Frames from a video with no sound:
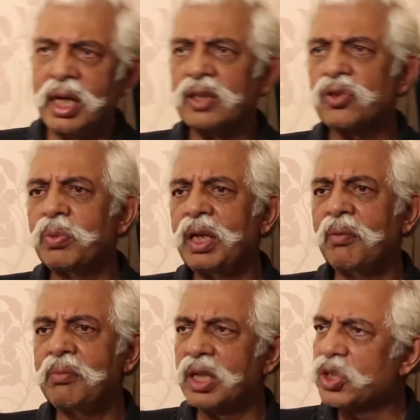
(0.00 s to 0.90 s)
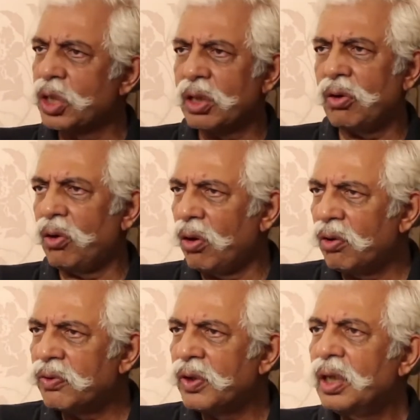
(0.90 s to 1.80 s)
has to be a mixture
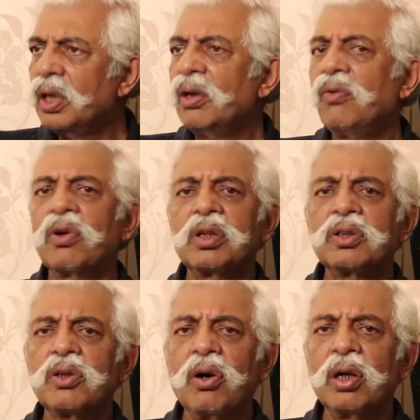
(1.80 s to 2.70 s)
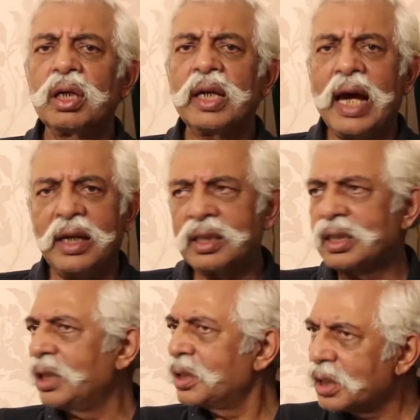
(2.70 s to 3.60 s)
of what is called
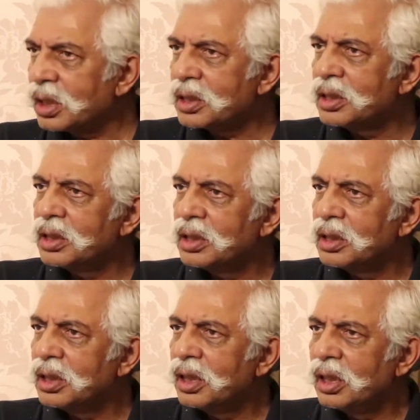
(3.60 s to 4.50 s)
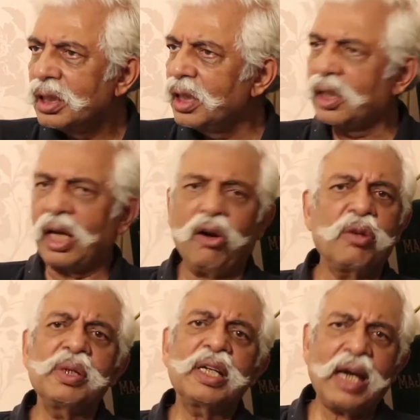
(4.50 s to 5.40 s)
carrots and sticks. It
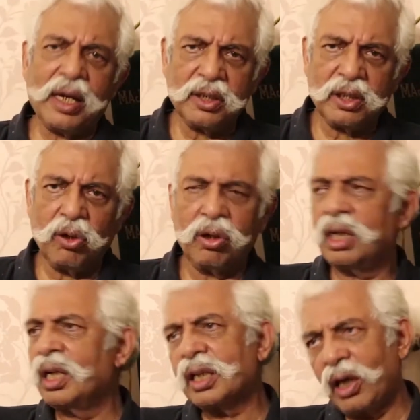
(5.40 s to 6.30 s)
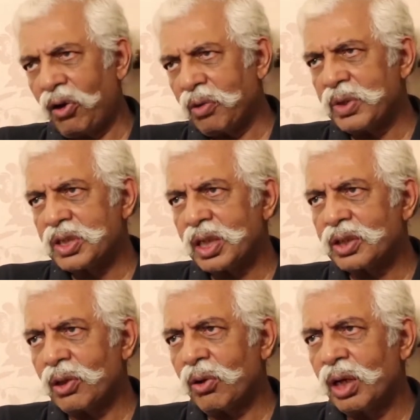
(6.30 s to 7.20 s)
cannot be carrots alone and it cannot be
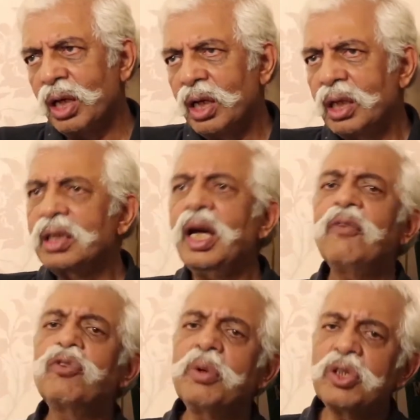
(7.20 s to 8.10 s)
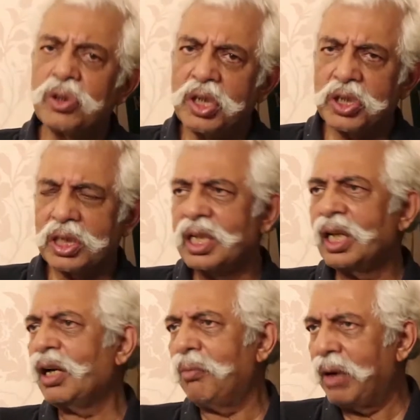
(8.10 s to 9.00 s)
sticks alone. They have to be
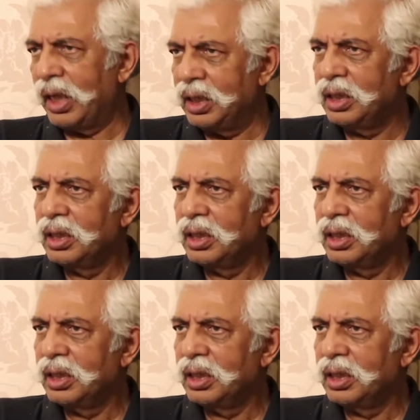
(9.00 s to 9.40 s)
judiciously combined.